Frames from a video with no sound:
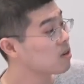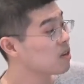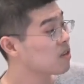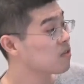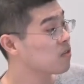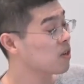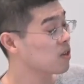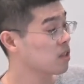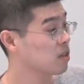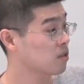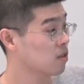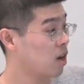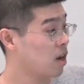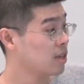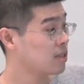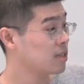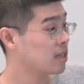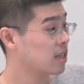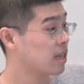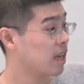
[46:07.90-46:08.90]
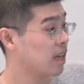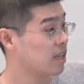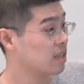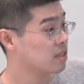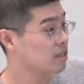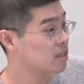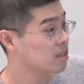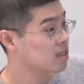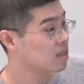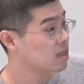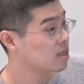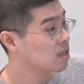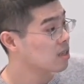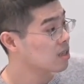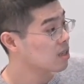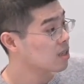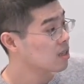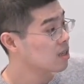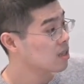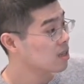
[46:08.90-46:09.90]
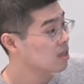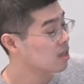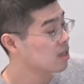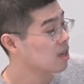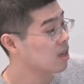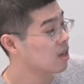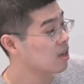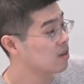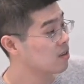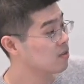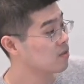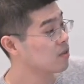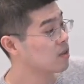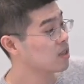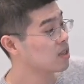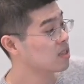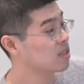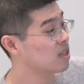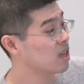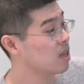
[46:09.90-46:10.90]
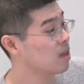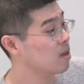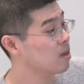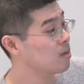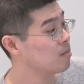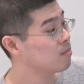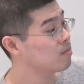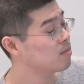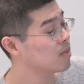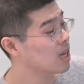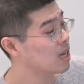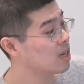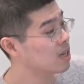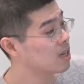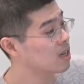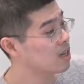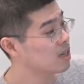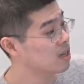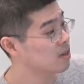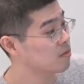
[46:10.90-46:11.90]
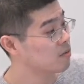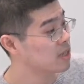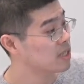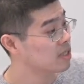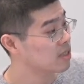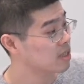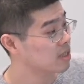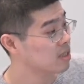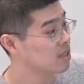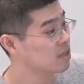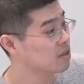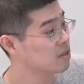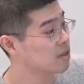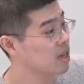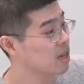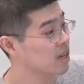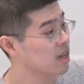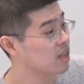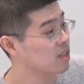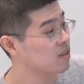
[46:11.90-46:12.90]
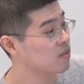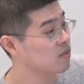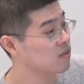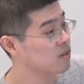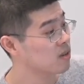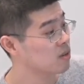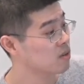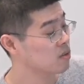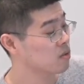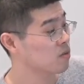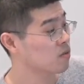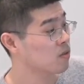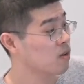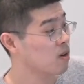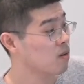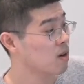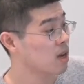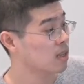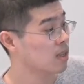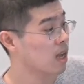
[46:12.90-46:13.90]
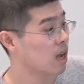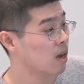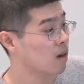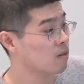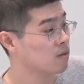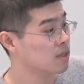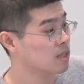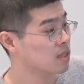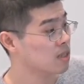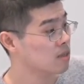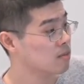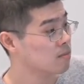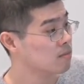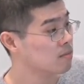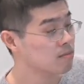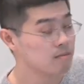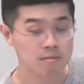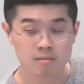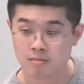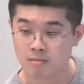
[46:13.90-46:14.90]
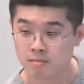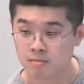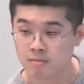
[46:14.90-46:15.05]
for the noisy case, uh, for the same uh, reason, you can get a good four-round algorithm. But if